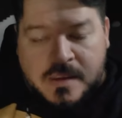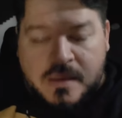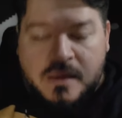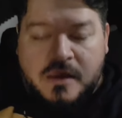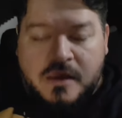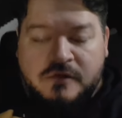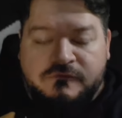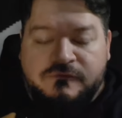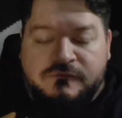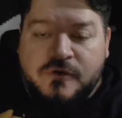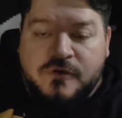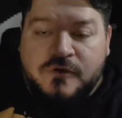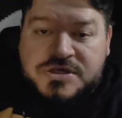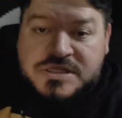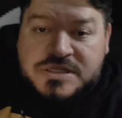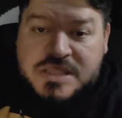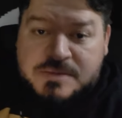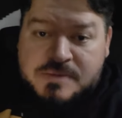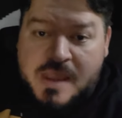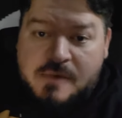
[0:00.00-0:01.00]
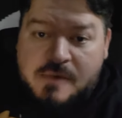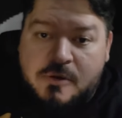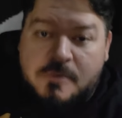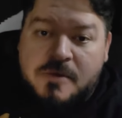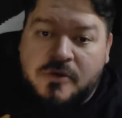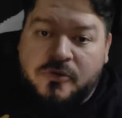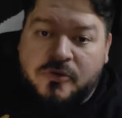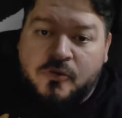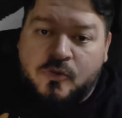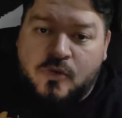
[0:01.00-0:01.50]
Unfortunately, he probably won't
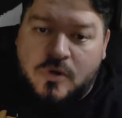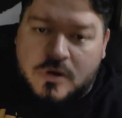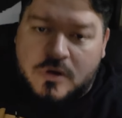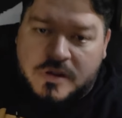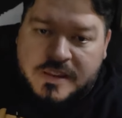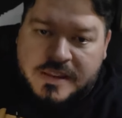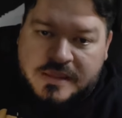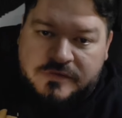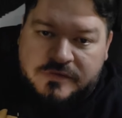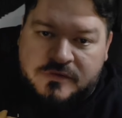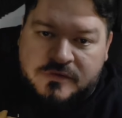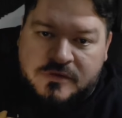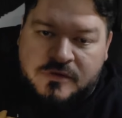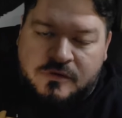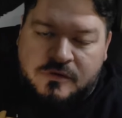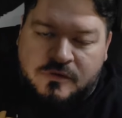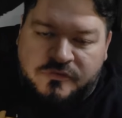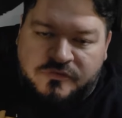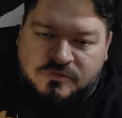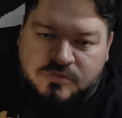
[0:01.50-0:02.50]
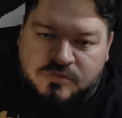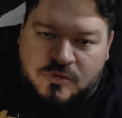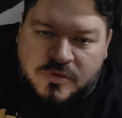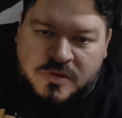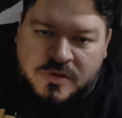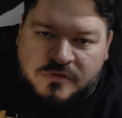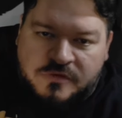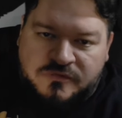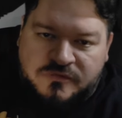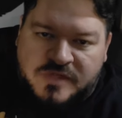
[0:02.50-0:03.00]
be able to work either or
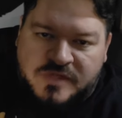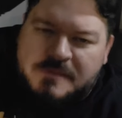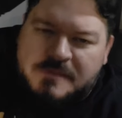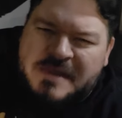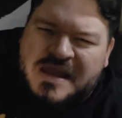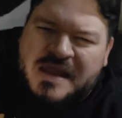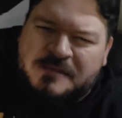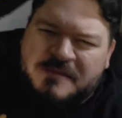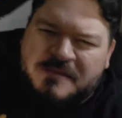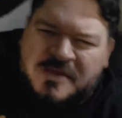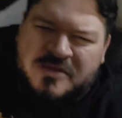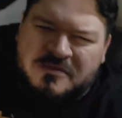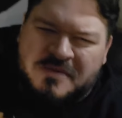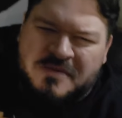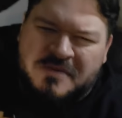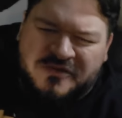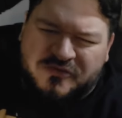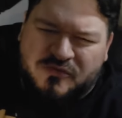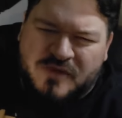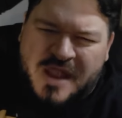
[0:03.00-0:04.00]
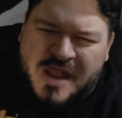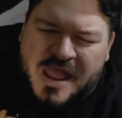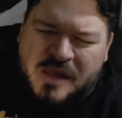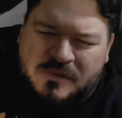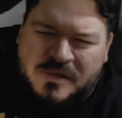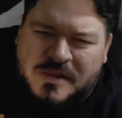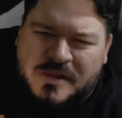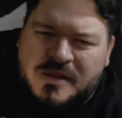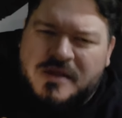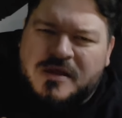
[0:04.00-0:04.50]
support you, so that may not be the best
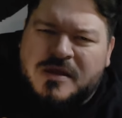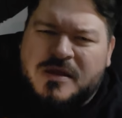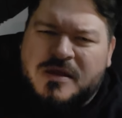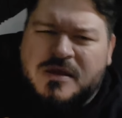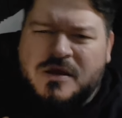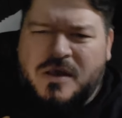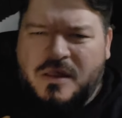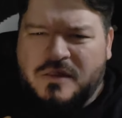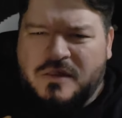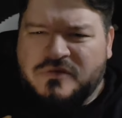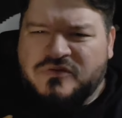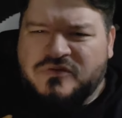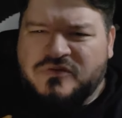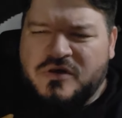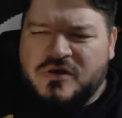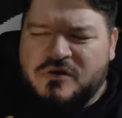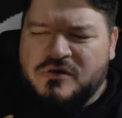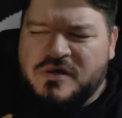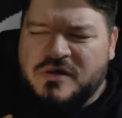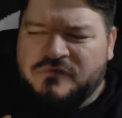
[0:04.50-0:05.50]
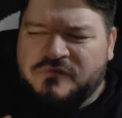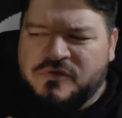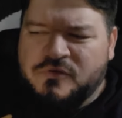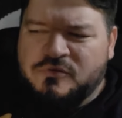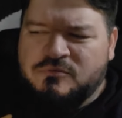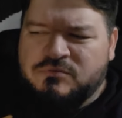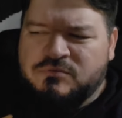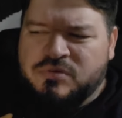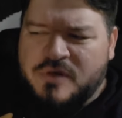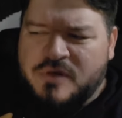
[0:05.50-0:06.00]
route. Also, if
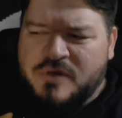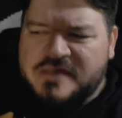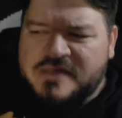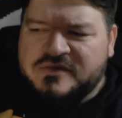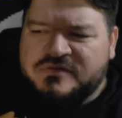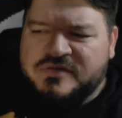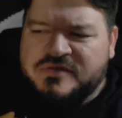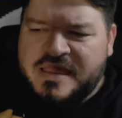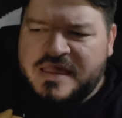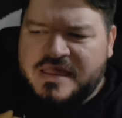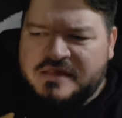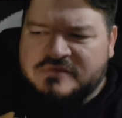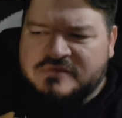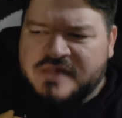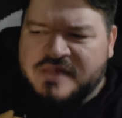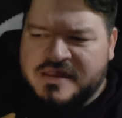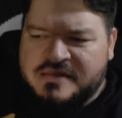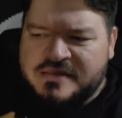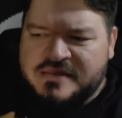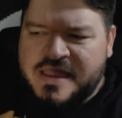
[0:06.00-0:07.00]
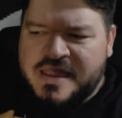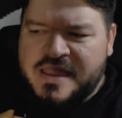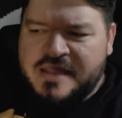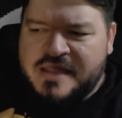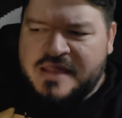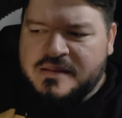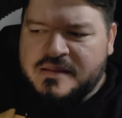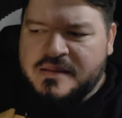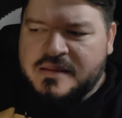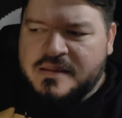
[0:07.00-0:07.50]
you break his legs like
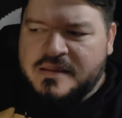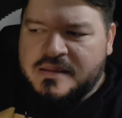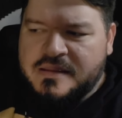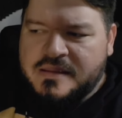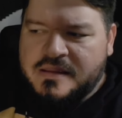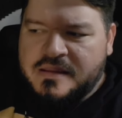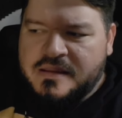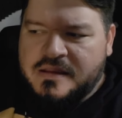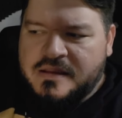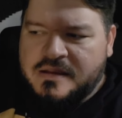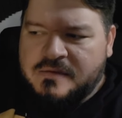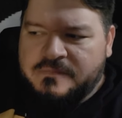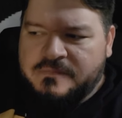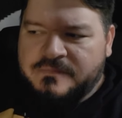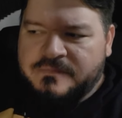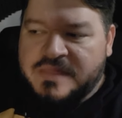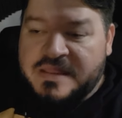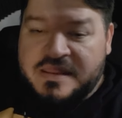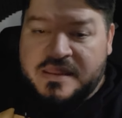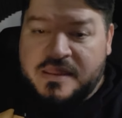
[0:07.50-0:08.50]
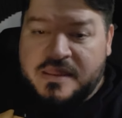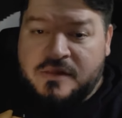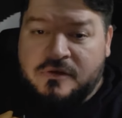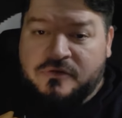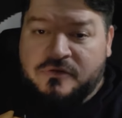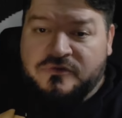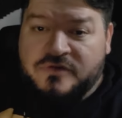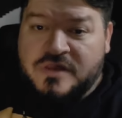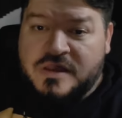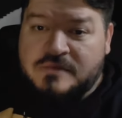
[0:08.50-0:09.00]
that, and he
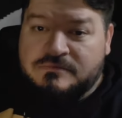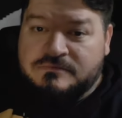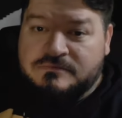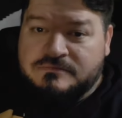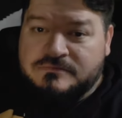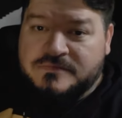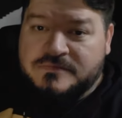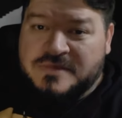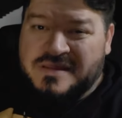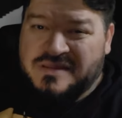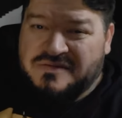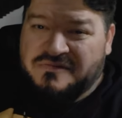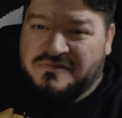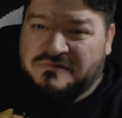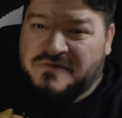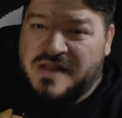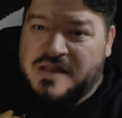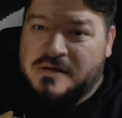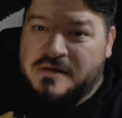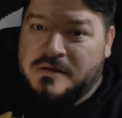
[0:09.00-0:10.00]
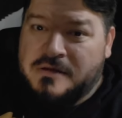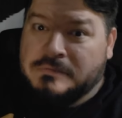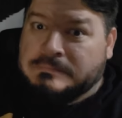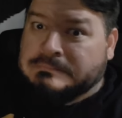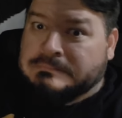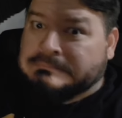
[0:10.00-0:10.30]
heals up and he's a fighter,